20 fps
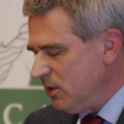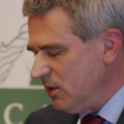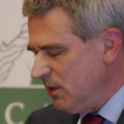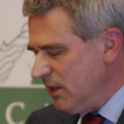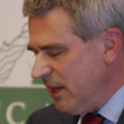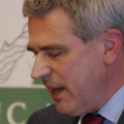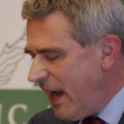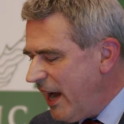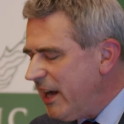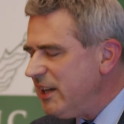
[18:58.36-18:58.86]

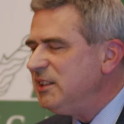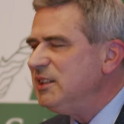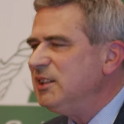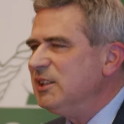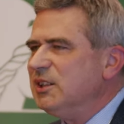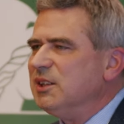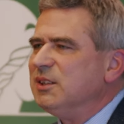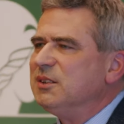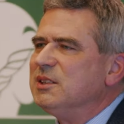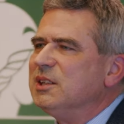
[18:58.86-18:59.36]
the
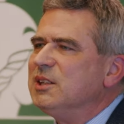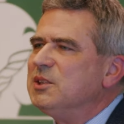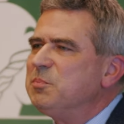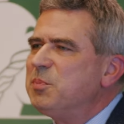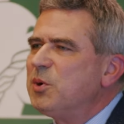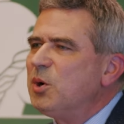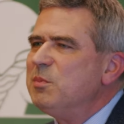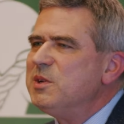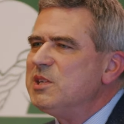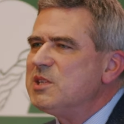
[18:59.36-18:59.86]
idea that
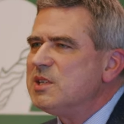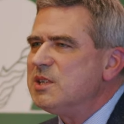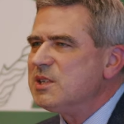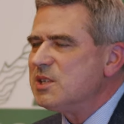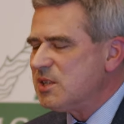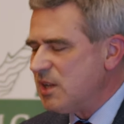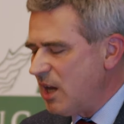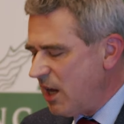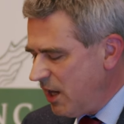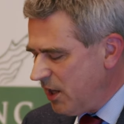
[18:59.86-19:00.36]

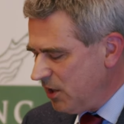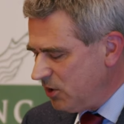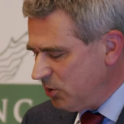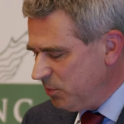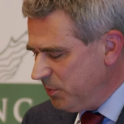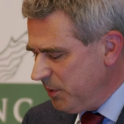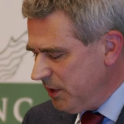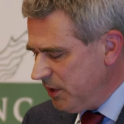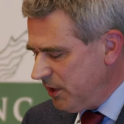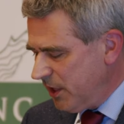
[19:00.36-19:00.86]
promises are to
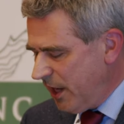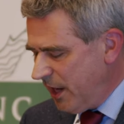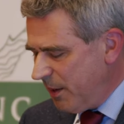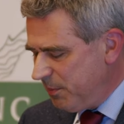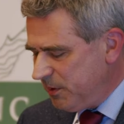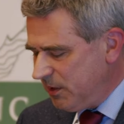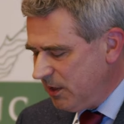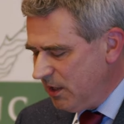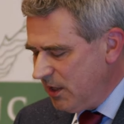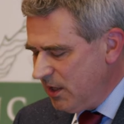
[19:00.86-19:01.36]
be
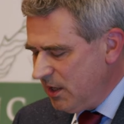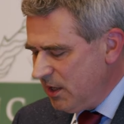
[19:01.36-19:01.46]
kept